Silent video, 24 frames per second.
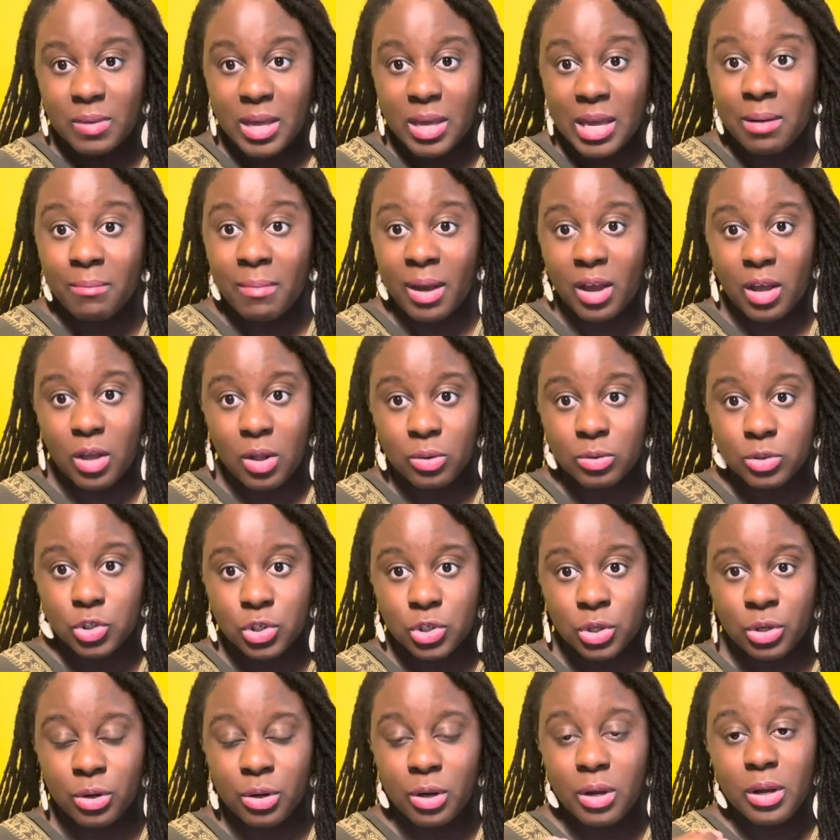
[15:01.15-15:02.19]
in my
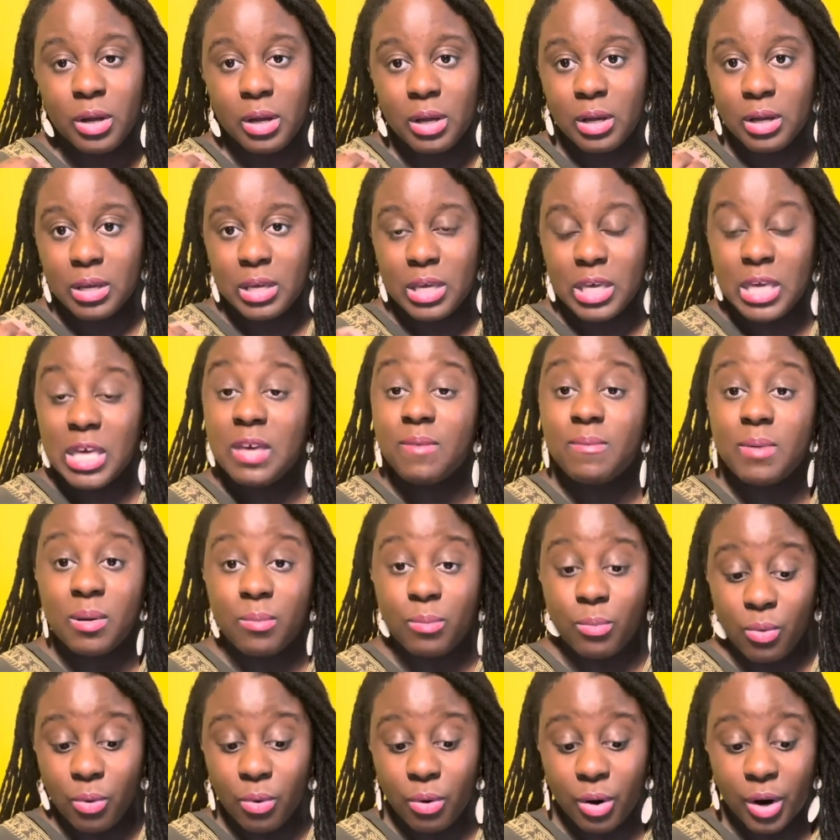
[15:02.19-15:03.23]
culture even
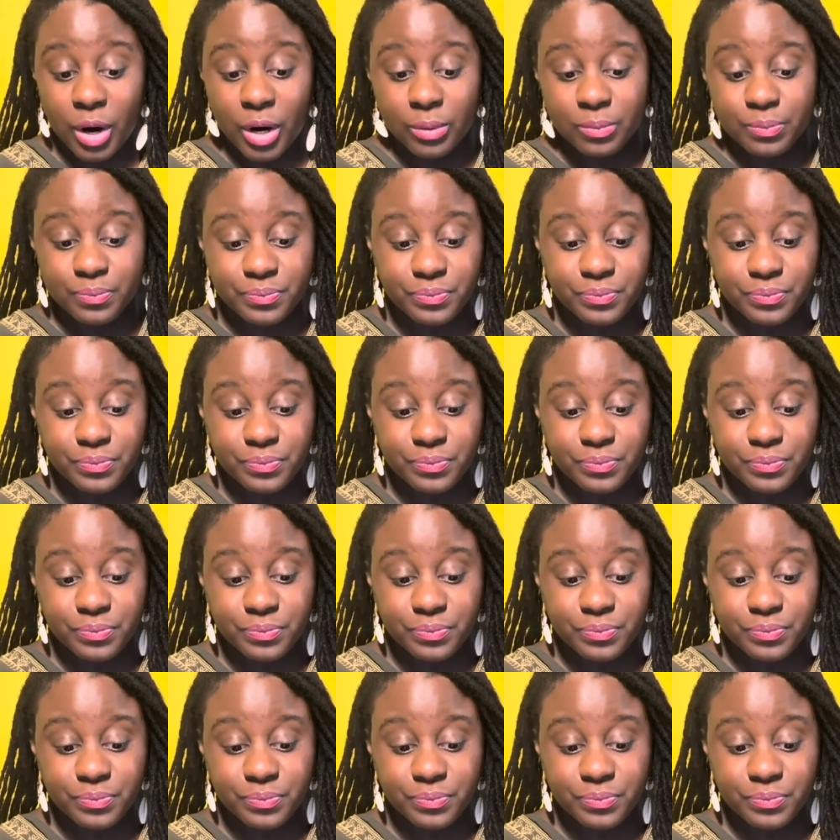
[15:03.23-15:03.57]
more.